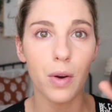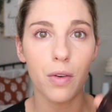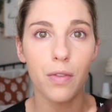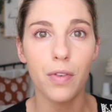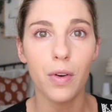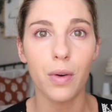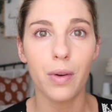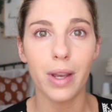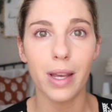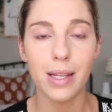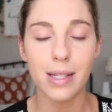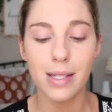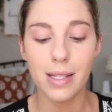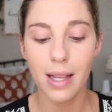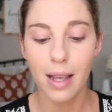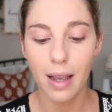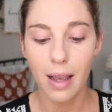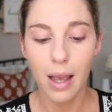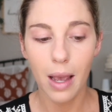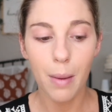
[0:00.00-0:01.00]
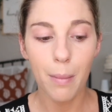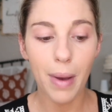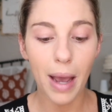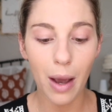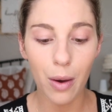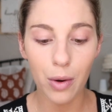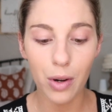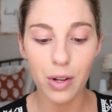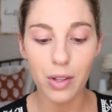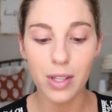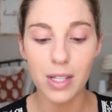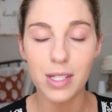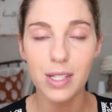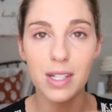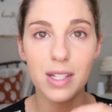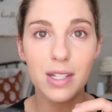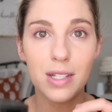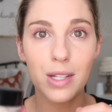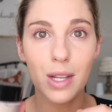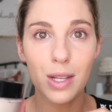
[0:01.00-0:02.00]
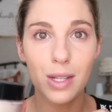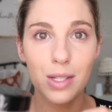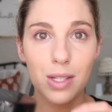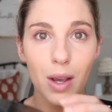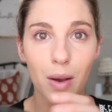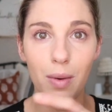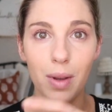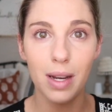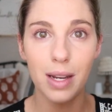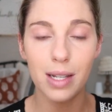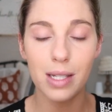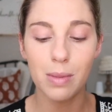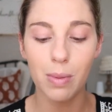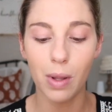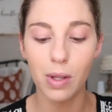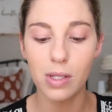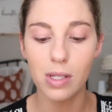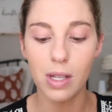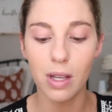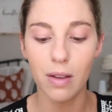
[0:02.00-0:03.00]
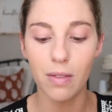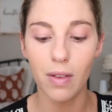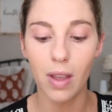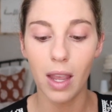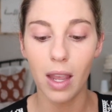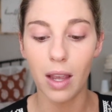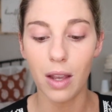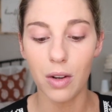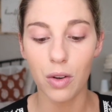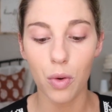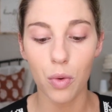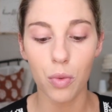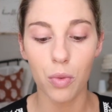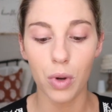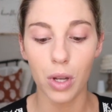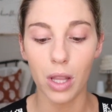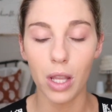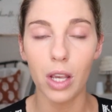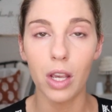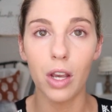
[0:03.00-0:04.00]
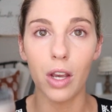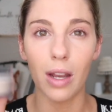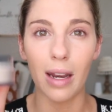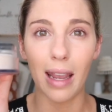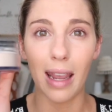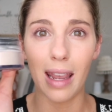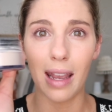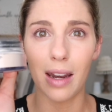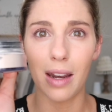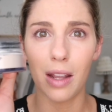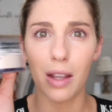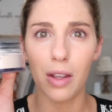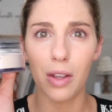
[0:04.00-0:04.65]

Photo Focus Powder. This is so inexpensive and really good and